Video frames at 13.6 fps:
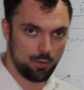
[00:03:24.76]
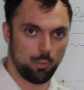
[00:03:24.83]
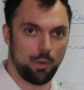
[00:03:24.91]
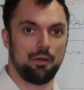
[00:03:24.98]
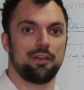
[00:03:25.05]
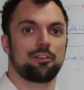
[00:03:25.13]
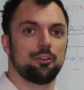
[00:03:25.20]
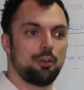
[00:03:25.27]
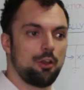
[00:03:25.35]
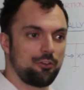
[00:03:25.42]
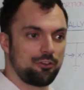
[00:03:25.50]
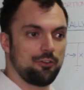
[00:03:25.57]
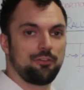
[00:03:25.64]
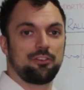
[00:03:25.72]
where it's
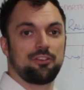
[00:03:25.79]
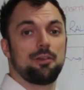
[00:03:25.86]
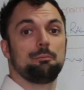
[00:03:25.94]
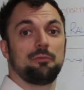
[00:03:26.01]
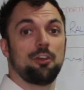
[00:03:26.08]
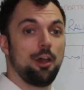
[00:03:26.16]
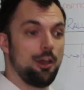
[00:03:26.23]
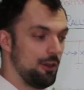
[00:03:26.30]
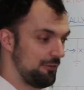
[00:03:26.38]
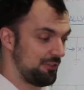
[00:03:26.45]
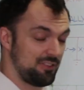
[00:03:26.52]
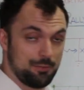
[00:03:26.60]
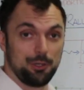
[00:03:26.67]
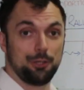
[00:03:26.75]
lots of
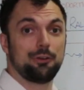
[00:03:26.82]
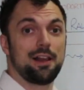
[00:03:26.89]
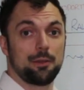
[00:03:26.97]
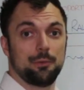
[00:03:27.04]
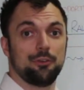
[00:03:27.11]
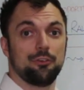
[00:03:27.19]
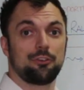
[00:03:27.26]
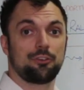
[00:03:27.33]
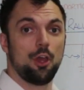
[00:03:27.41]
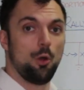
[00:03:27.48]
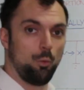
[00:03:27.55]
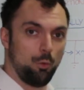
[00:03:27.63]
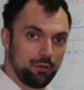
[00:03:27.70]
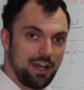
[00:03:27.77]
similar elements,
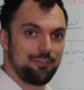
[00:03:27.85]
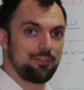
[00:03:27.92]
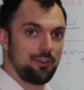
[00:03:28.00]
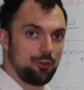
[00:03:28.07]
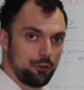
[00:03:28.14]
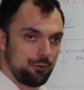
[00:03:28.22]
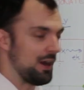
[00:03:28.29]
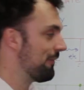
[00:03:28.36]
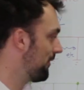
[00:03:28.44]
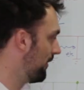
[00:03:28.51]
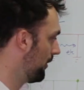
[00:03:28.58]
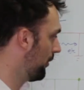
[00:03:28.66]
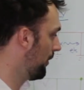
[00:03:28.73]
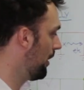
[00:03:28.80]
one after the other
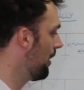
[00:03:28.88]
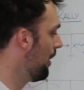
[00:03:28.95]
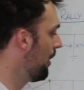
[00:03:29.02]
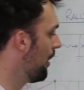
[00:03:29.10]
after the other.